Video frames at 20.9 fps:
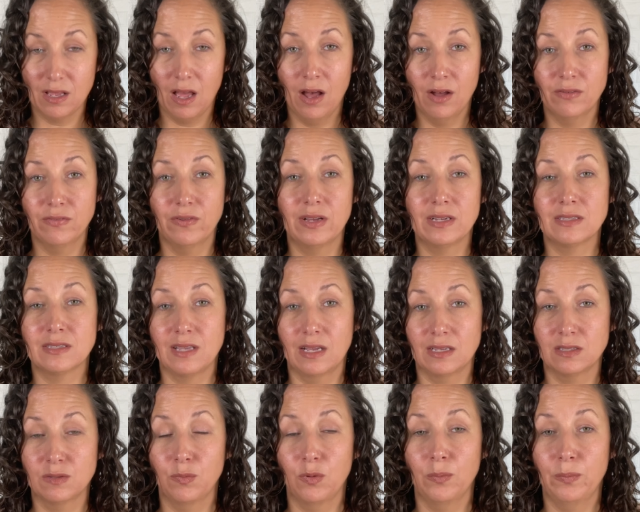of
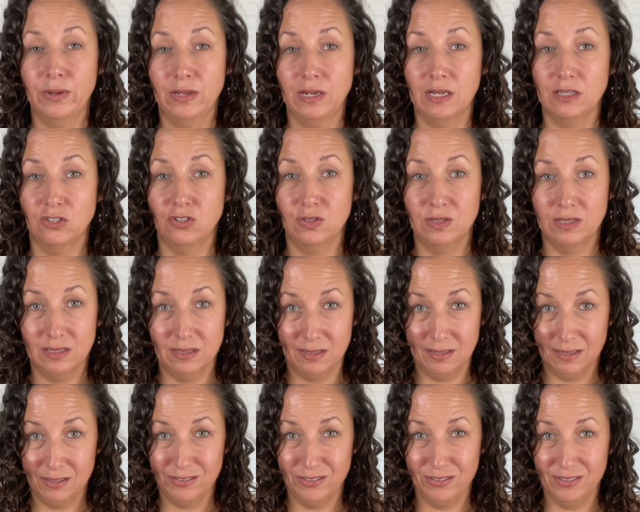accessible pedestrian
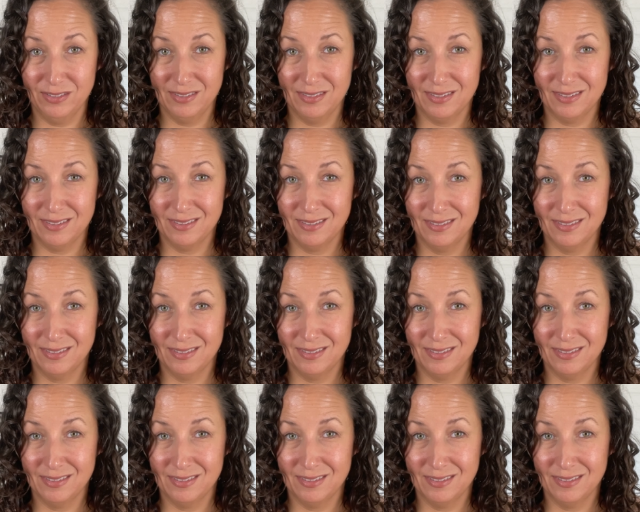signals.